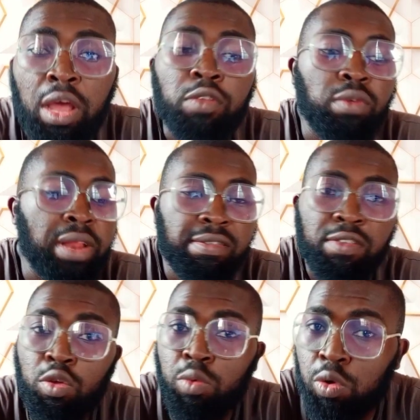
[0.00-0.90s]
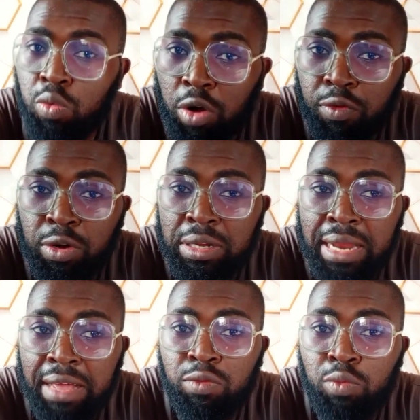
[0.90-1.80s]
So let's say you want to work for the
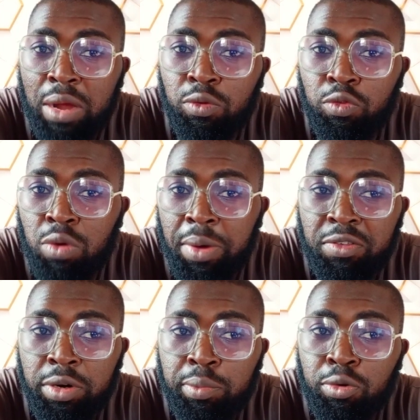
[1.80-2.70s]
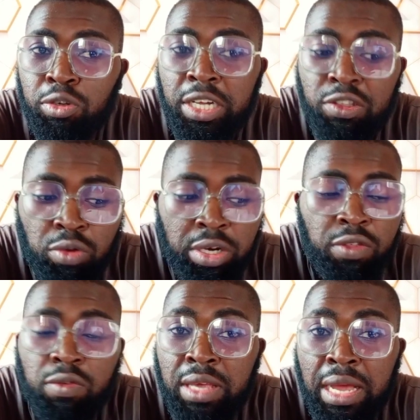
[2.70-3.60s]
next 1 or 2 hours on a project you
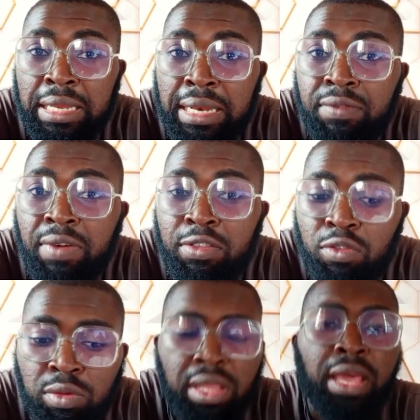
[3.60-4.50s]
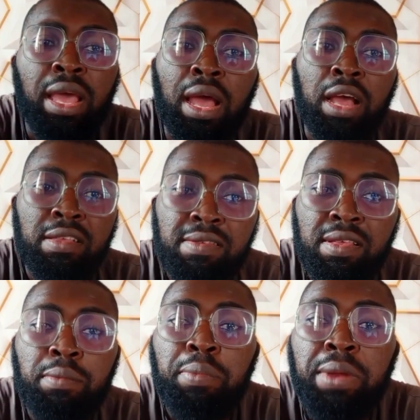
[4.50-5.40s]
need to get delivered today.
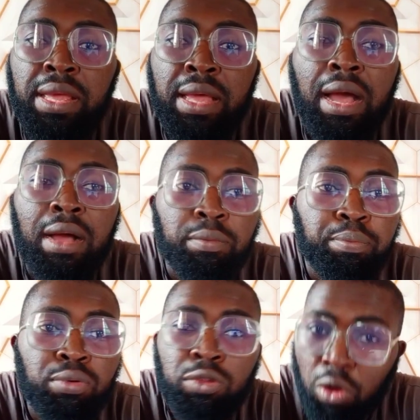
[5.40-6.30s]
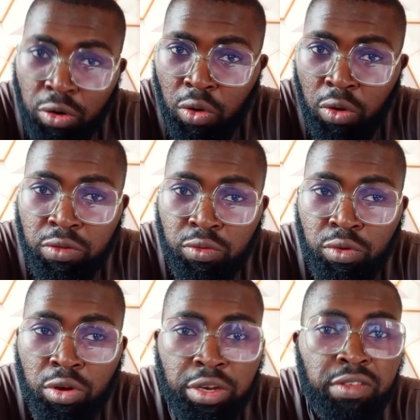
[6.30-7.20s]
Simply turn on do
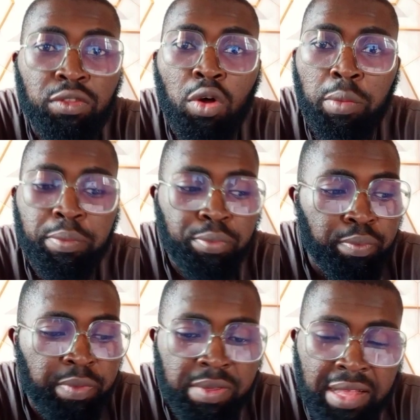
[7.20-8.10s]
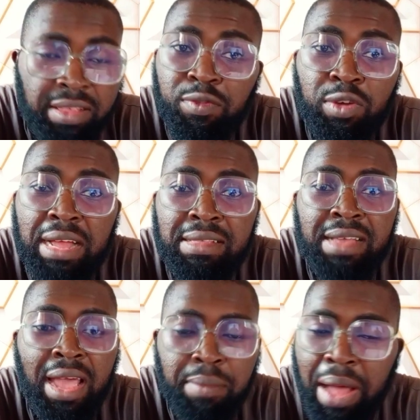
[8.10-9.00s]
not disturb, set it for that
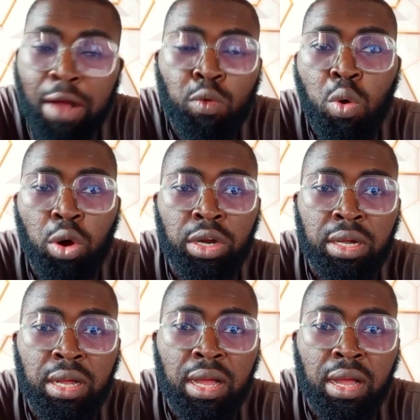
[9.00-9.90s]
time, and work.